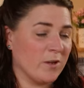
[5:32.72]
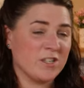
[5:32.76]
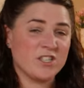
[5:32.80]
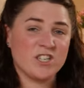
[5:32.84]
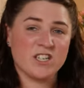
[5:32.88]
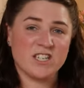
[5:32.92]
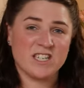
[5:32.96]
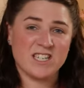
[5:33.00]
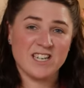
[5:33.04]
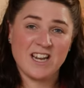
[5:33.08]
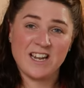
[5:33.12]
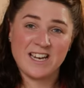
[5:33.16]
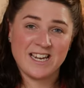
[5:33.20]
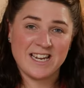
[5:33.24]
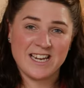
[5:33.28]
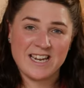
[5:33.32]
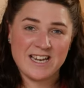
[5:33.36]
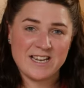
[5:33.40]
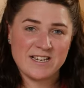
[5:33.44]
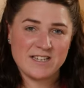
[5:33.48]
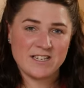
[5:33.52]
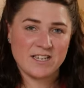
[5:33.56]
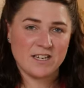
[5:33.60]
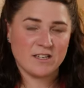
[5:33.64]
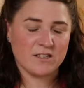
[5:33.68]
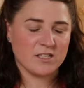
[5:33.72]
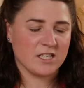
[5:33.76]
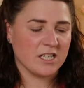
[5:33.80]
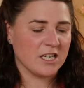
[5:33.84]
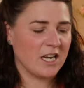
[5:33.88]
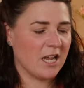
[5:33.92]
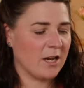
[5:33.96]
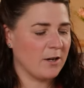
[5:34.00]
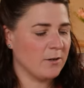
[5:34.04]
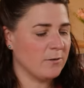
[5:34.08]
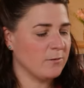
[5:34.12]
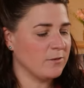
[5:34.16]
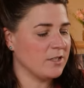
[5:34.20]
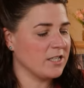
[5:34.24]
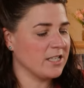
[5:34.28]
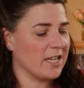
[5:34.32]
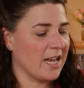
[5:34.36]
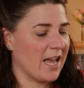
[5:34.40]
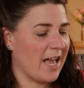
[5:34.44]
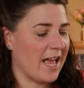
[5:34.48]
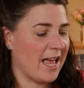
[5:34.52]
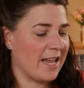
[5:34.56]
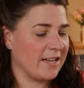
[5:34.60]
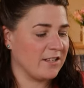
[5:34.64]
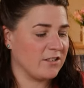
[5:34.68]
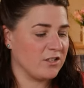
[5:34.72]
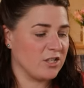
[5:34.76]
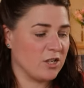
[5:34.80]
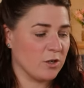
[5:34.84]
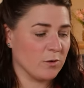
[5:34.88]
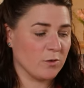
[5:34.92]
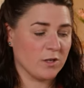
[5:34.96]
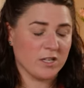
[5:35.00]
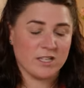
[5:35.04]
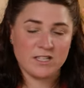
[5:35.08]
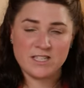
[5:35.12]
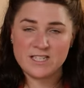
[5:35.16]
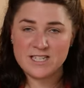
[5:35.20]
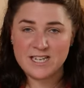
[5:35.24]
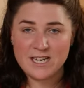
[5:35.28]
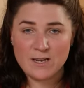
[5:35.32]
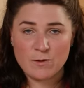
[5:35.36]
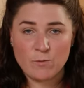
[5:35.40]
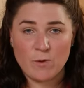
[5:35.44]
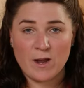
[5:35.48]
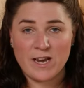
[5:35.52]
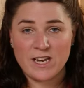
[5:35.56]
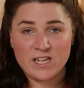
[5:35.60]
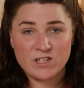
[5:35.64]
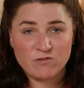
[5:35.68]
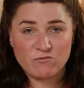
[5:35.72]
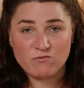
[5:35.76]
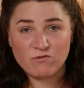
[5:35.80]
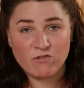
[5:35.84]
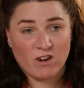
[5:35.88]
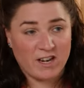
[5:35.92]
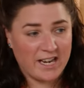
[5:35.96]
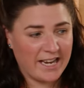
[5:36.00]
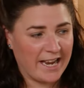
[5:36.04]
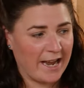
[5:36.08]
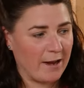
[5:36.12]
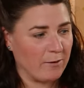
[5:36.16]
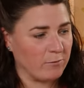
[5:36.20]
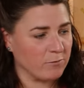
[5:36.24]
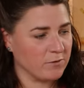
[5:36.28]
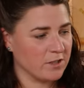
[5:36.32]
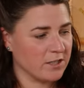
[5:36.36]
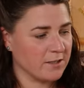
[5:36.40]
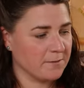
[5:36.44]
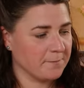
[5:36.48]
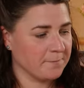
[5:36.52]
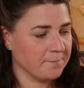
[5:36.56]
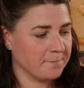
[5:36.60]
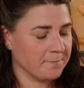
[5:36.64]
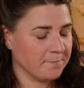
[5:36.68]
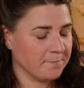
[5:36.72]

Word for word: which is slightly easier to load and you can see when it's running out.